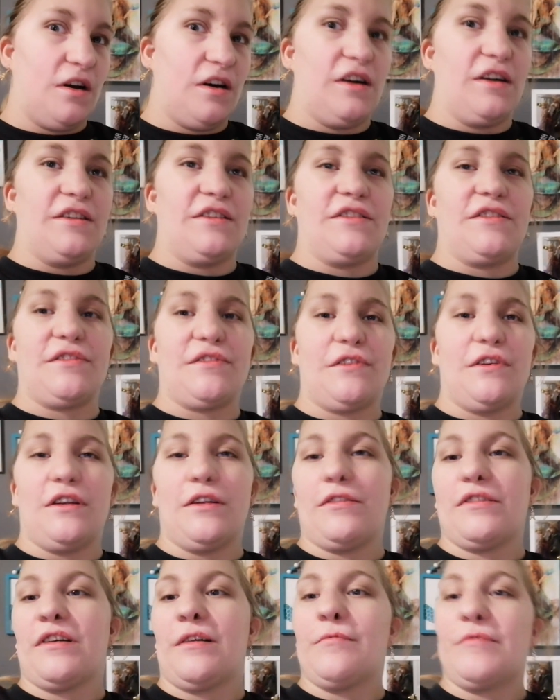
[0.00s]
I thought
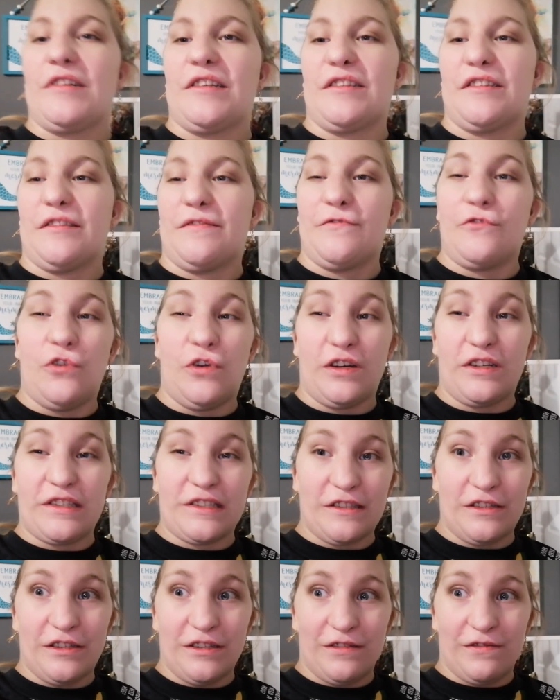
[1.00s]
I'd come get the vlog
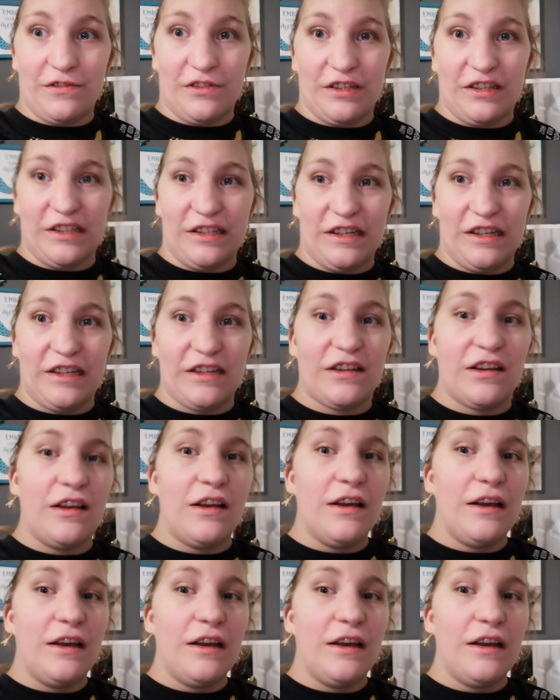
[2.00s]
started for today.